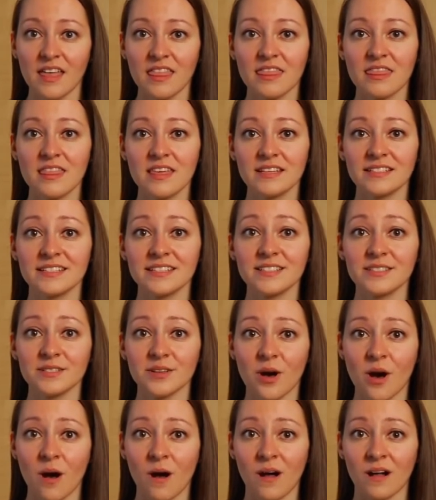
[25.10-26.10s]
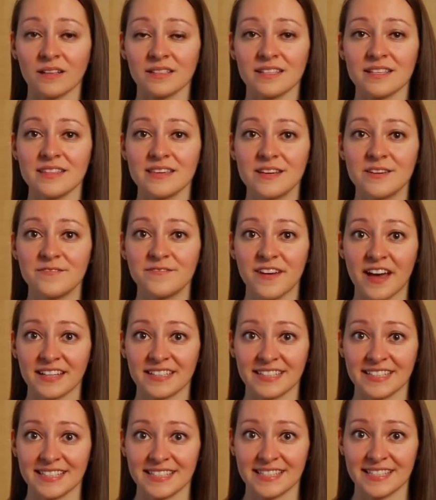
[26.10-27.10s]
This is called the
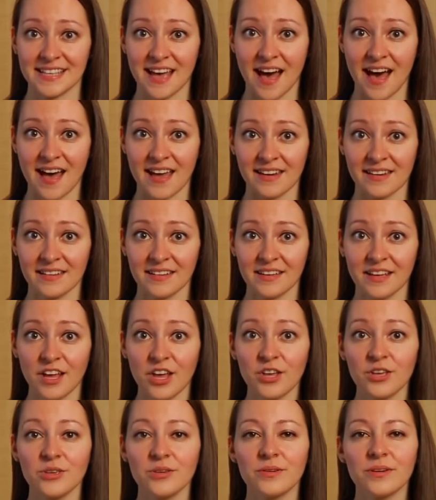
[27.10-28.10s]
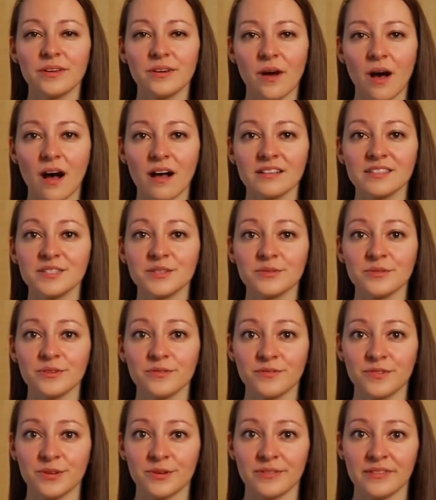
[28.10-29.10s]
affected side. You can also
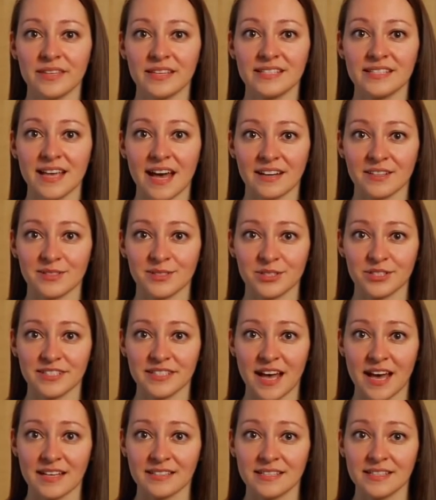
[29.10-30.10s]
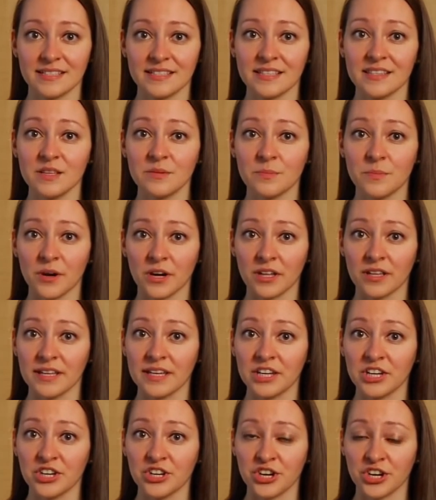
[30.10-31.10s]
review these exercises in the
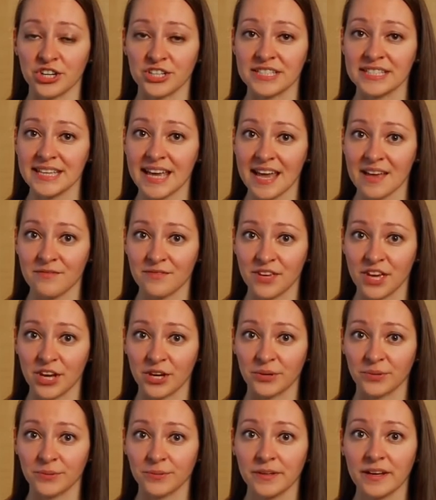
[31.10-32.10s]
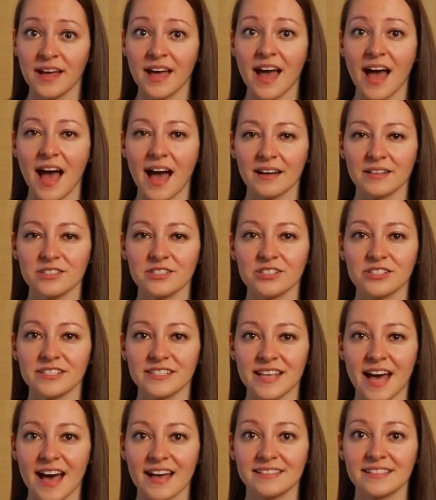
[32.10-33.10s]
booklet your nurse gave you,
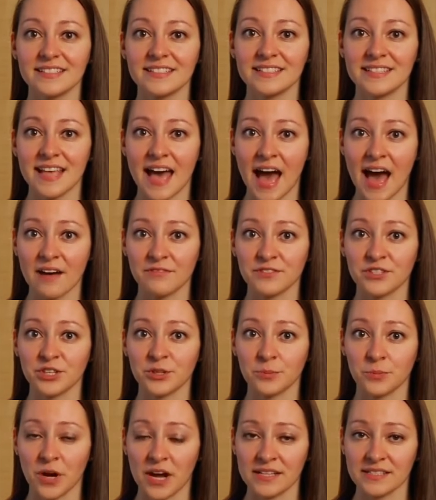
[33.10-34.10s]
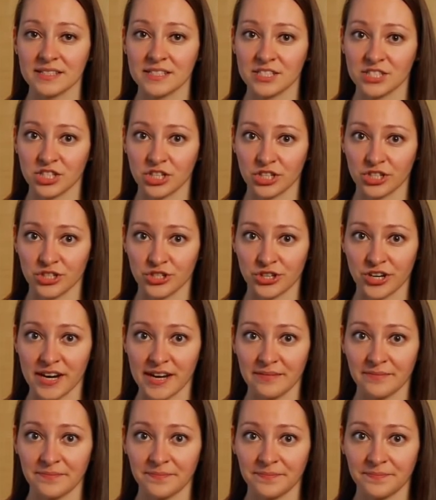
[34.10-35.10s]
Exercises After Breast Surgery.